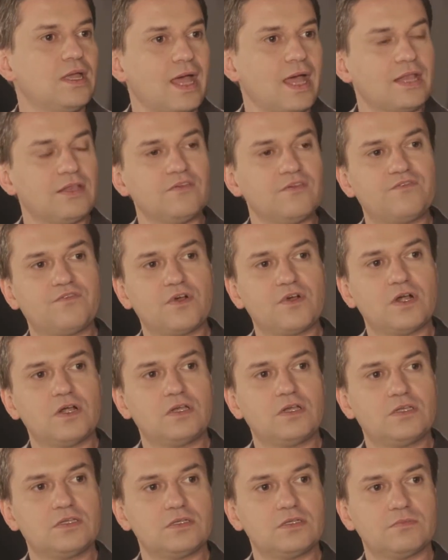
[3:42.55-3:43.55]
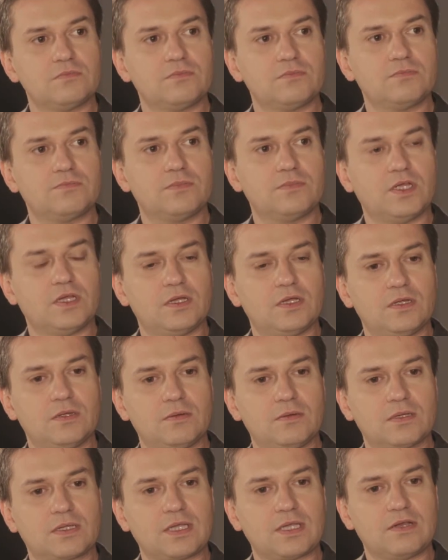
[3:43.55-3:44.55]
And the third
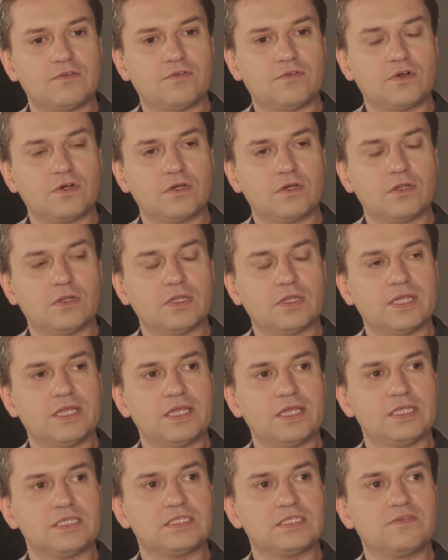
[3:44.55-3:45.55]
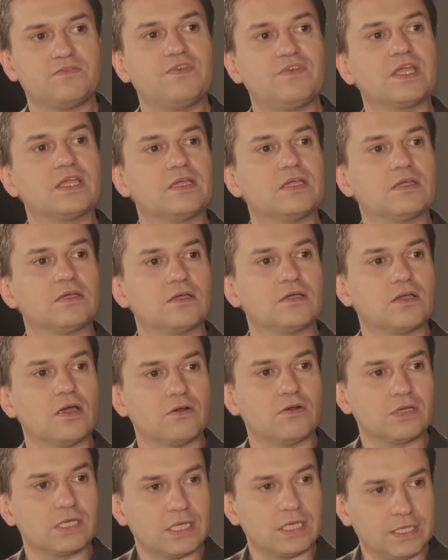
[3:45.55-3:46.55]
kind of hurdle is thinking
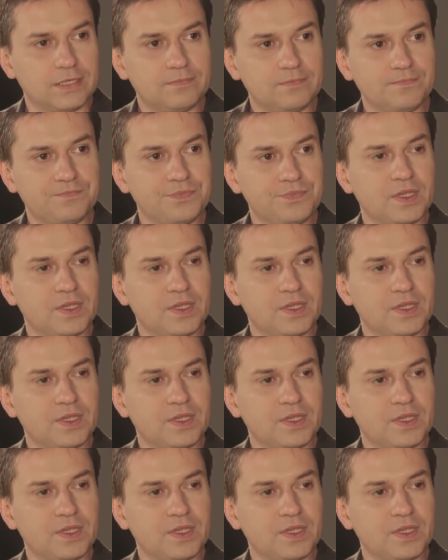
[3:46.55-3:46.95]
concurrently.